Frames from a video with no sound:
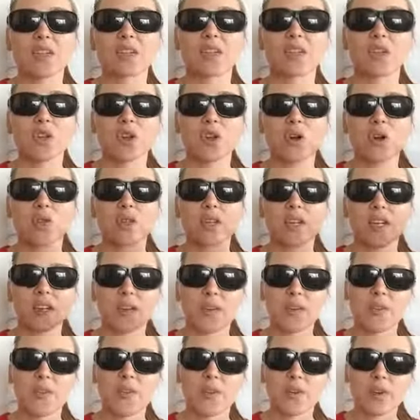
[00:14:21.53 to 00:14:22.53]
So they
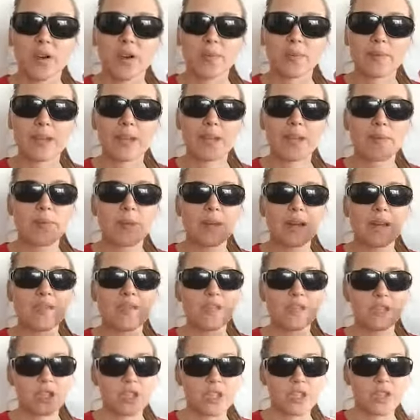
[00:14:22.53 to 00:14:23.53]
confirmed that my
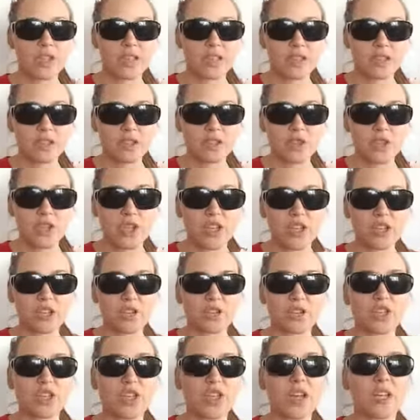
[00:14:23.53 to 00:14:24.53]
vision isn't
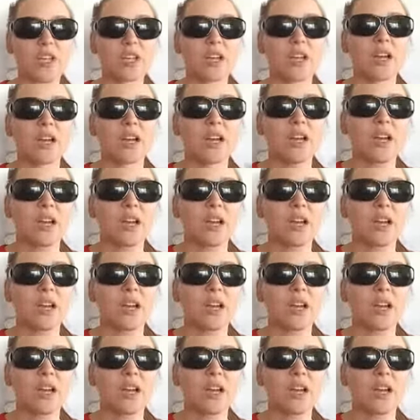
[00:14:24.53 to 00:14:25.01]
changing.